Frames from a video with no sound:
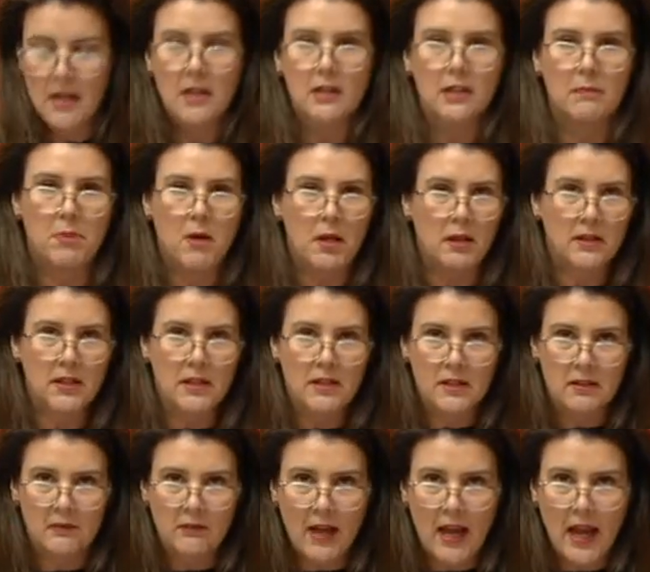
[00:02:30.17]
the politics
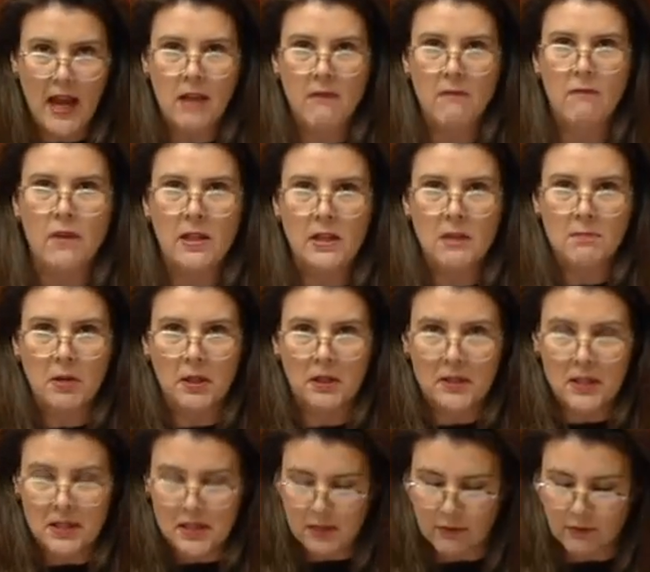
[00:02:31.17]
of envy, the
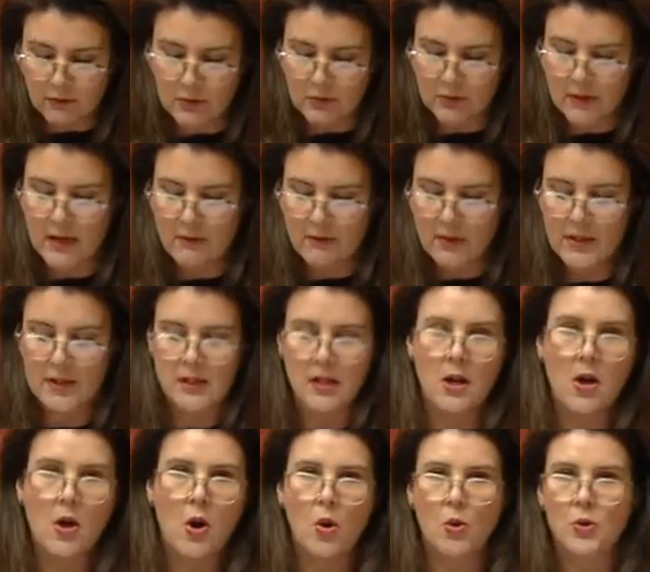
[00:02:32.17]
politics of grievance,
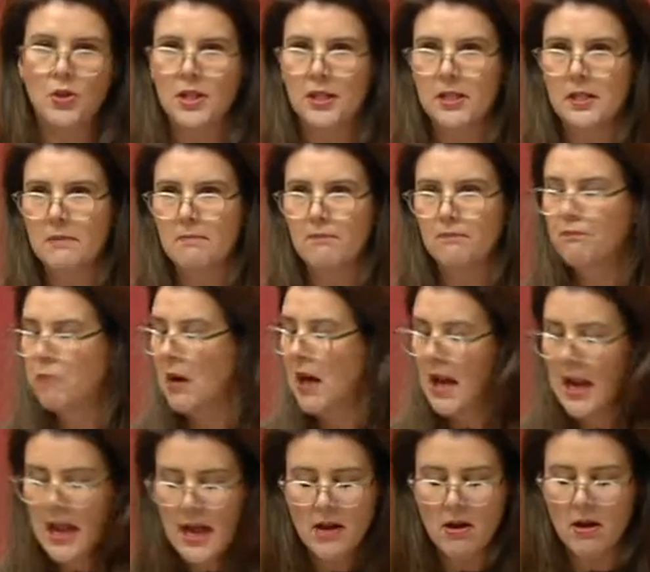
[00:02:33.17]
or just
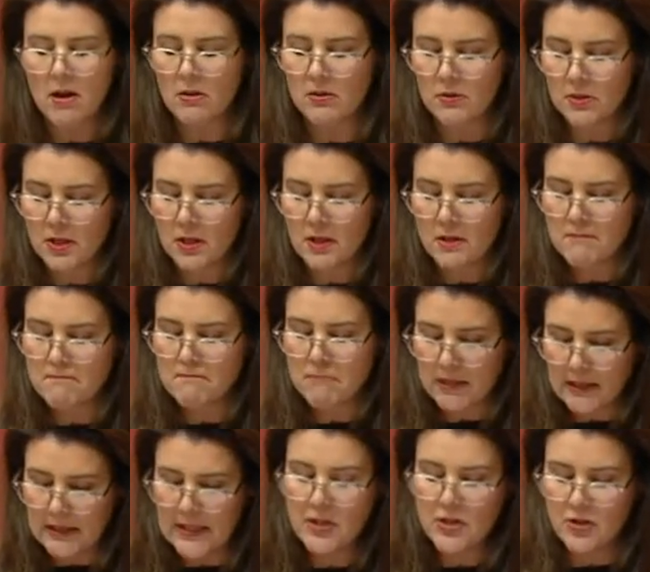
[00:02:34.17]
plain old
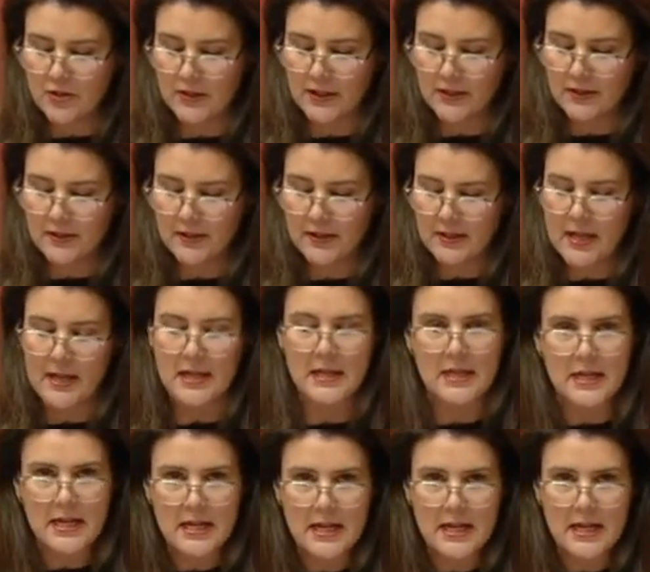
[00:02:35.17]
belligerence and